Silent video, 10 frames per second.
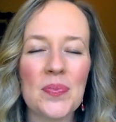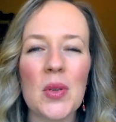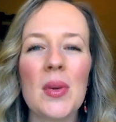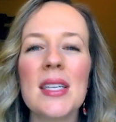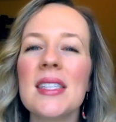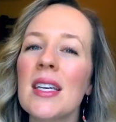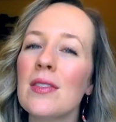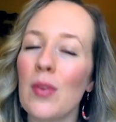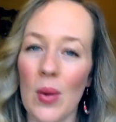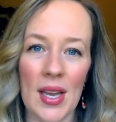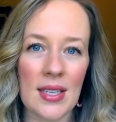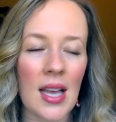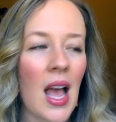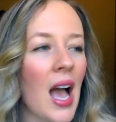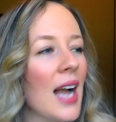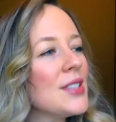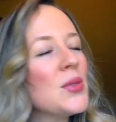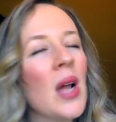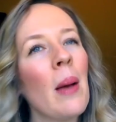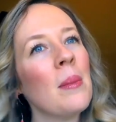When I say avoid, I
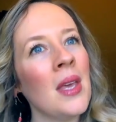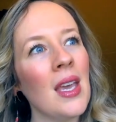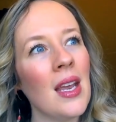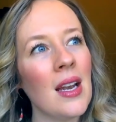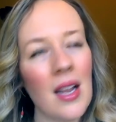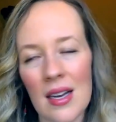do not mean